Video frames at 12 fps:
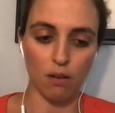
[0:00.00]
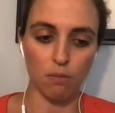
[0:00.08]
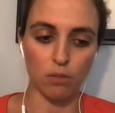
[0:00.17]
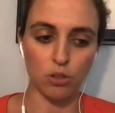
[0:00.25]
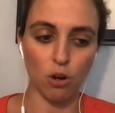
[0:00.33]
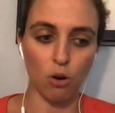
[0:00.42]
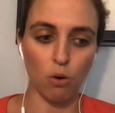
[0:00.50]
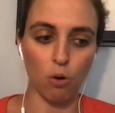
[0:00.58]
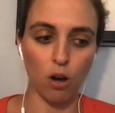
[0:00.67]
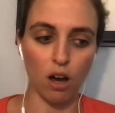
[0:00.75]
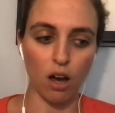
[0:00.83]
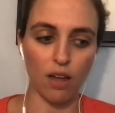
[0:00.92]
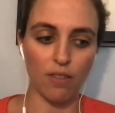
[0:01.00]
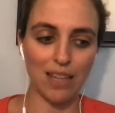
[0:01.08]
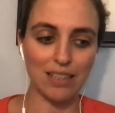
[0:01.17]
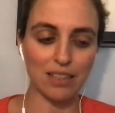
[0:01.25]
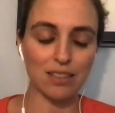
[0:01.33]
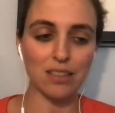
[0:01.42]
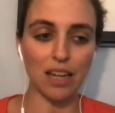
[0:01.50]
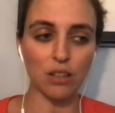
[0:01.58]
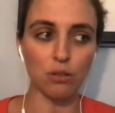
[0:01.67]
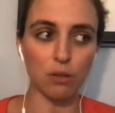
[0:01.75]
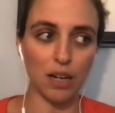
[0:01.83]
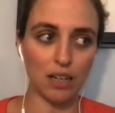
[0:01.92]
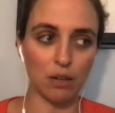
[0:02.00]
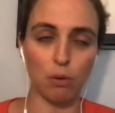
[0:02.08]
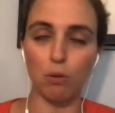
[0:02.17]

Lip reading: So it's accelerated.